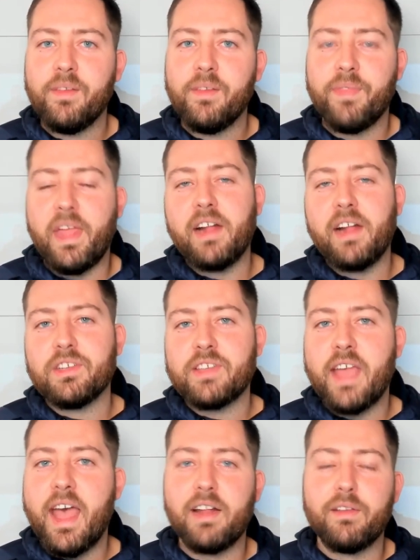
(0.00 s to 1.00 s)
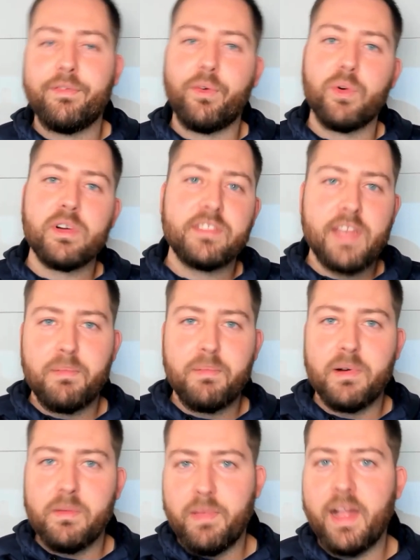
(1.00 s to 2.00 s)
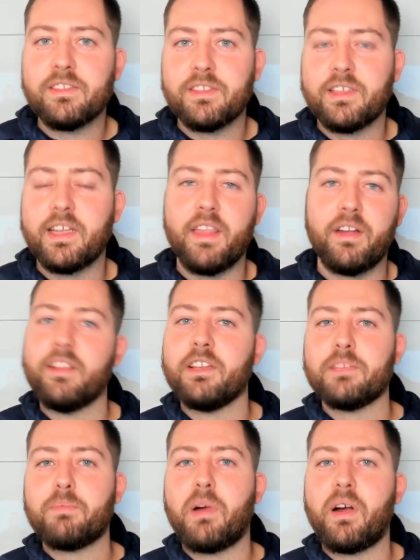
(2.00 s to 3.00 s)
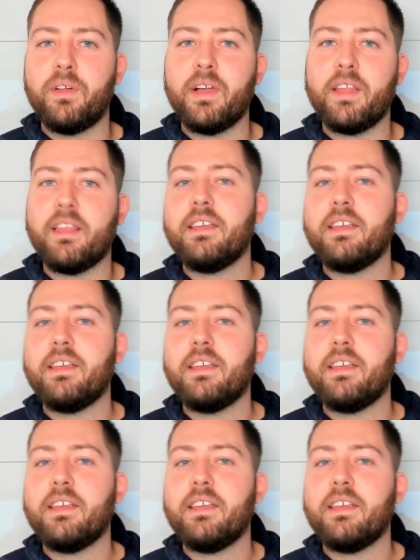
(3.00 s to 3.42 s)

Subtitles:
then I just added 4 separate bets together in this parlay that